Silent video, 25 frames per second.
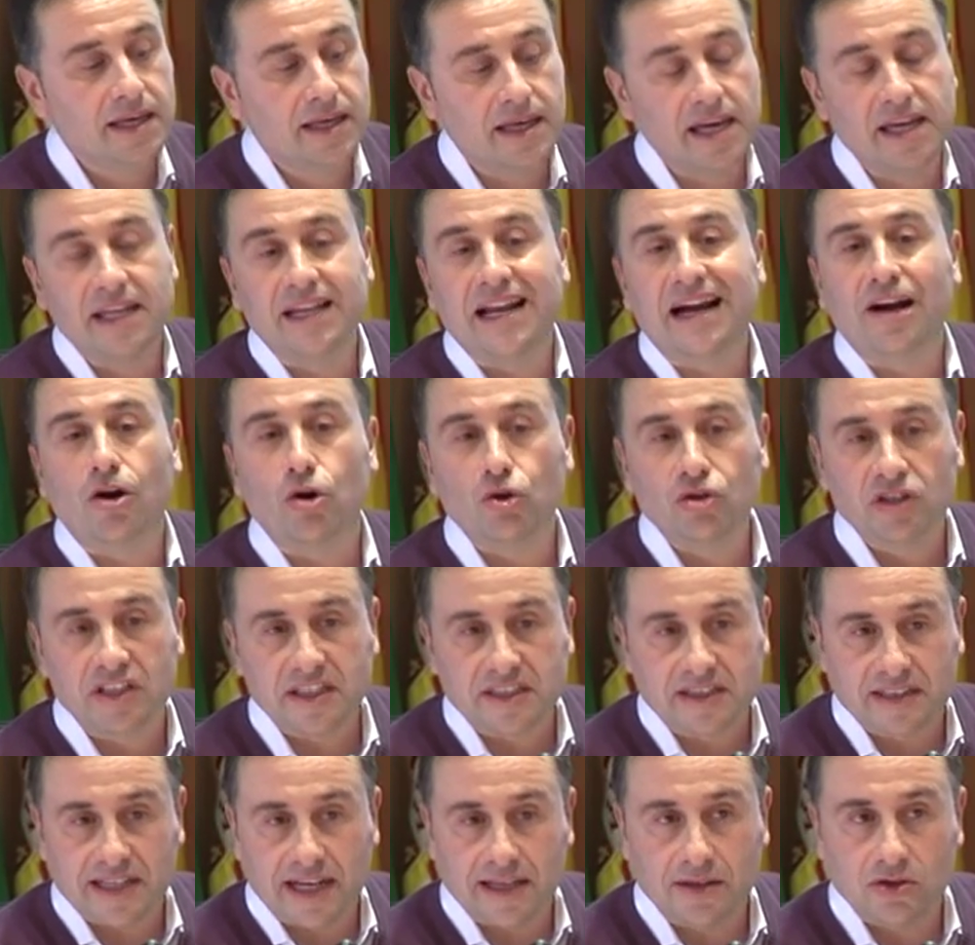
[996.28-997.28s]
for it to
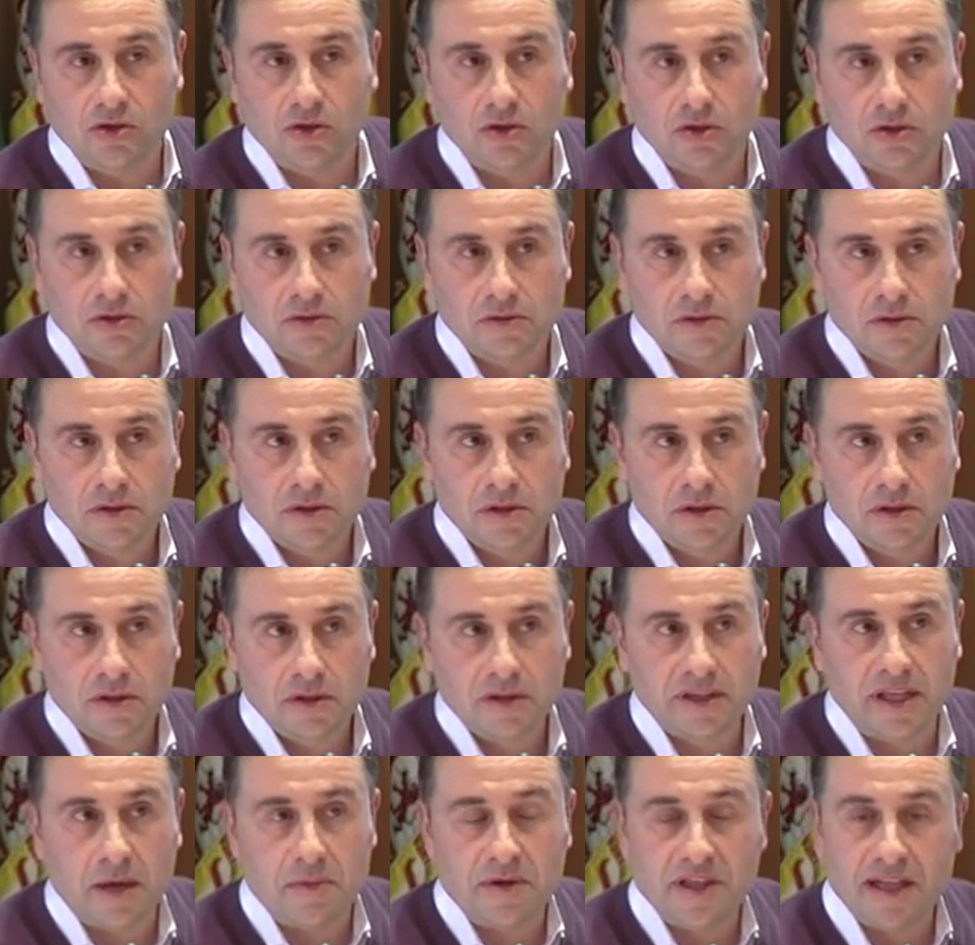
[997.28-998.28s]
be
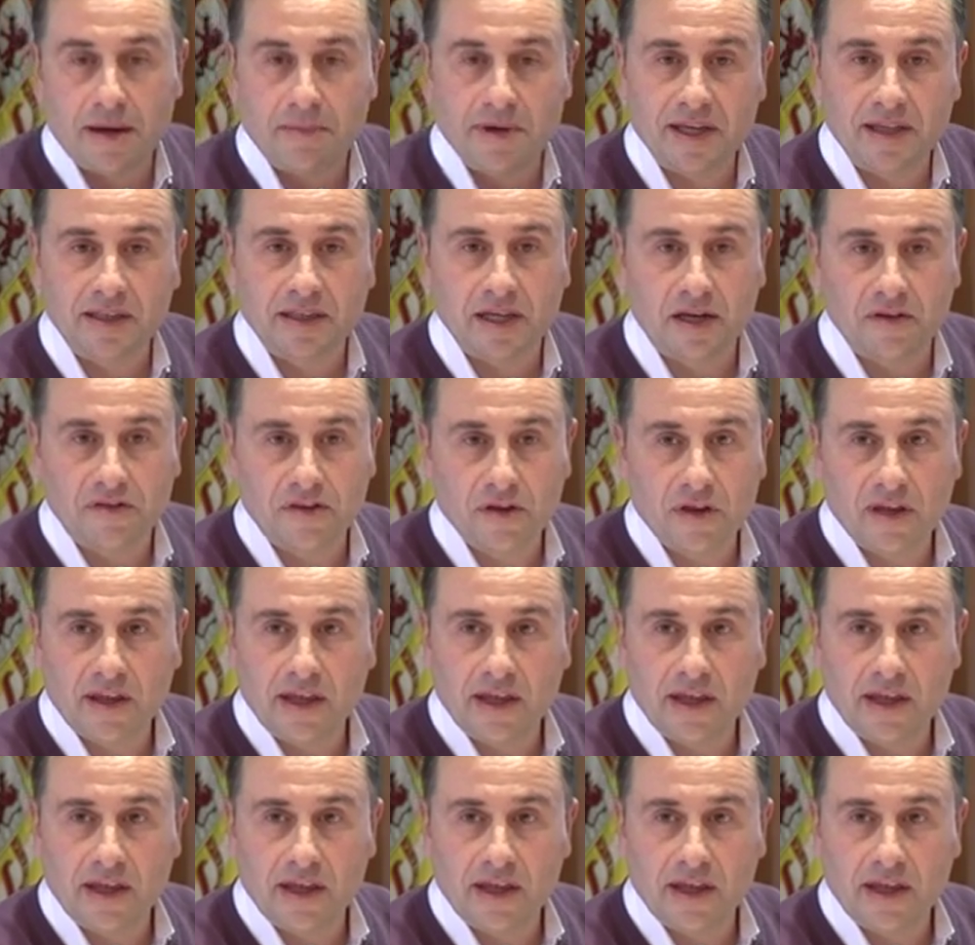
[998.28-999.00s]
taken into account,